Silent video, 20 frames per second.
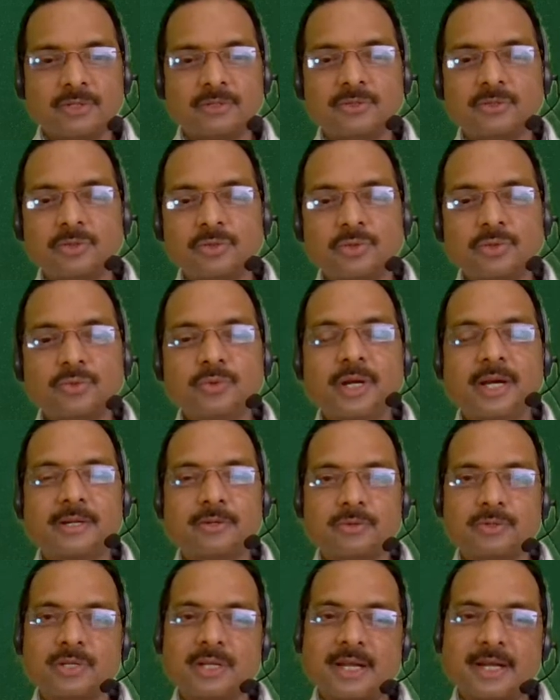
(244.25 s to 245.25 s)
So two
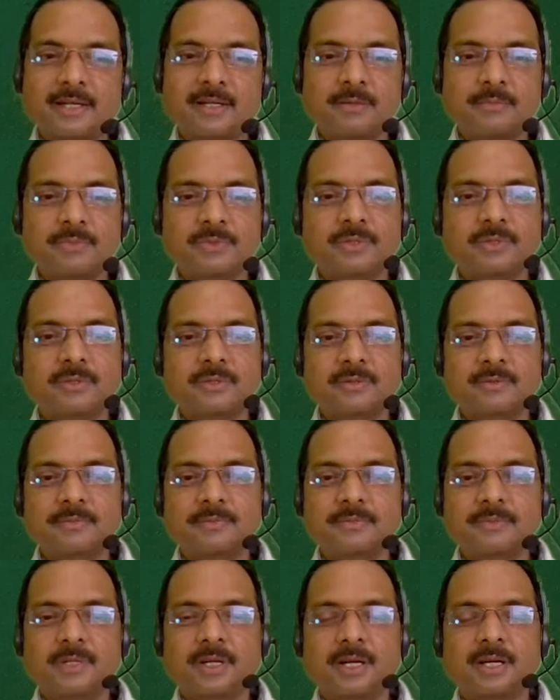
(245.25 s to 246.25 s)
nitrogen atoms
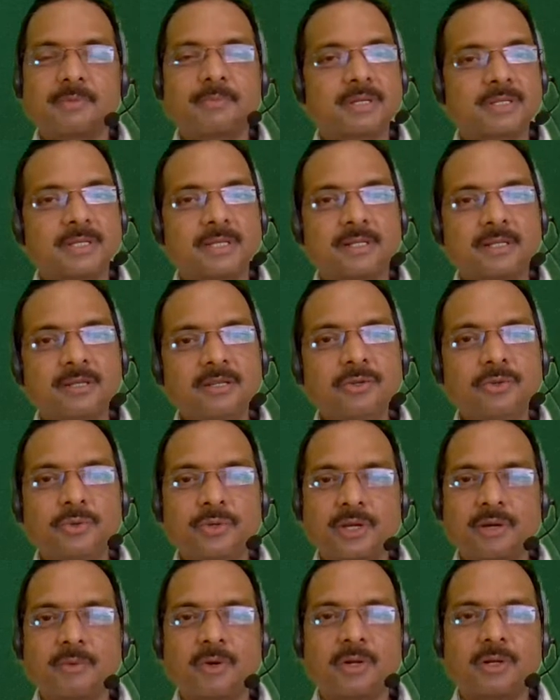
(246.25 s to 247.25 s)
are present in
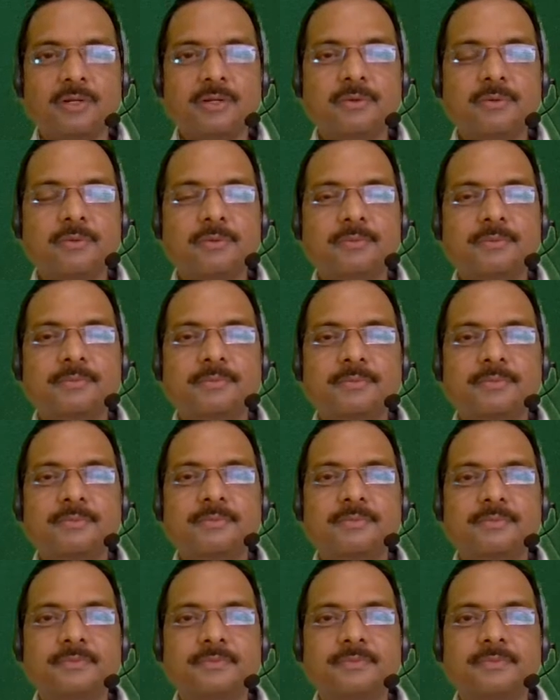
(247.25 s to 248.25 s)
urea molecule.
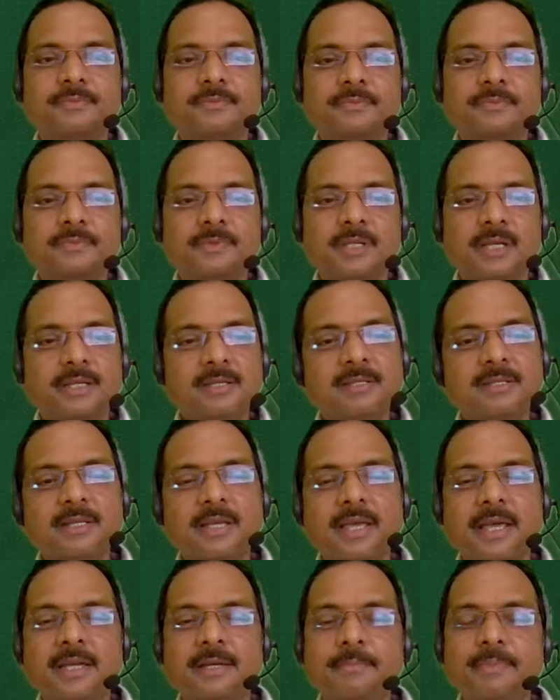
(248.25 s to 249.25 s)
Hence
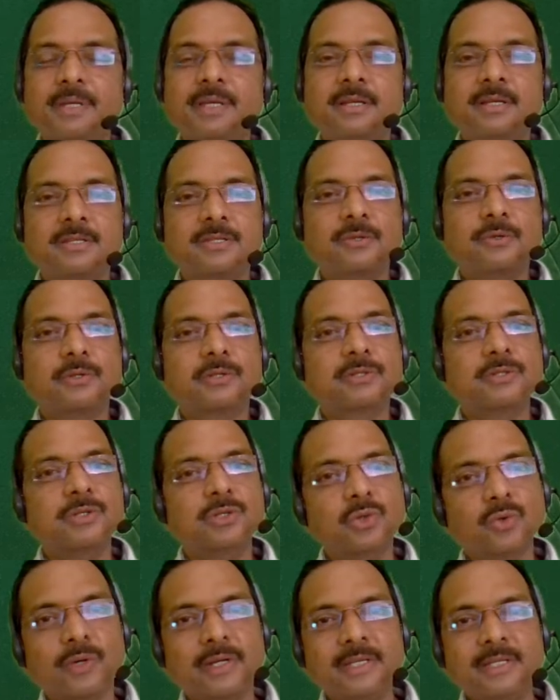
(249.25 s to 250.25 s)
NPN is equals to
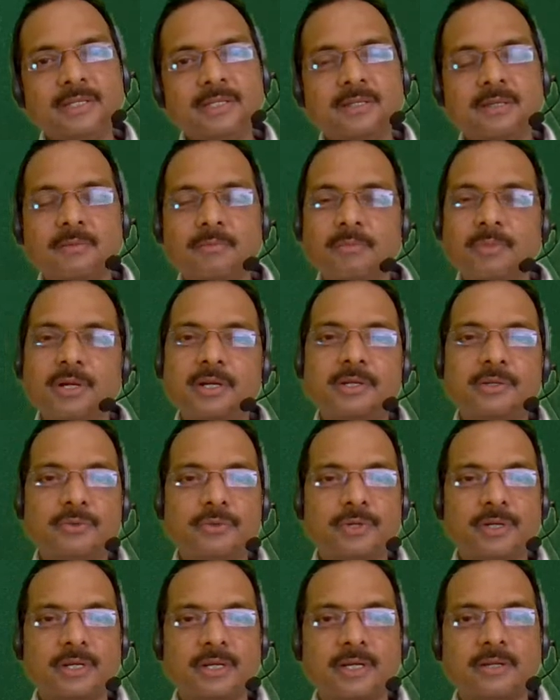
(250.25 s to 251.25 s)
twice blood
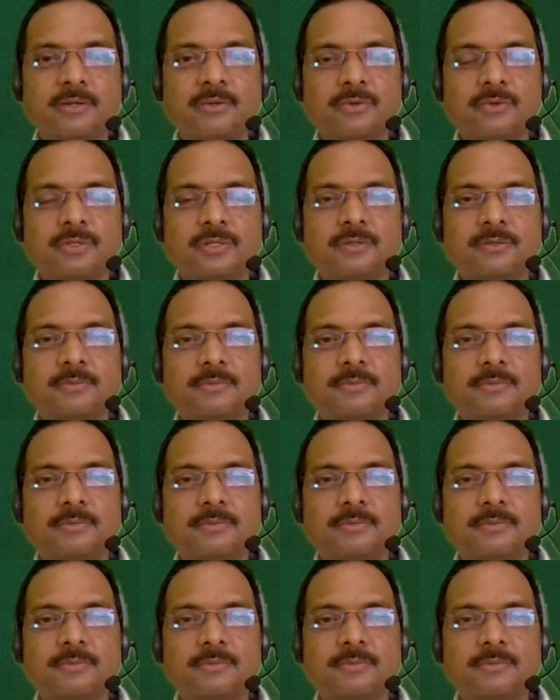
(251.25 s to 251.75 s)
urea nitrogen.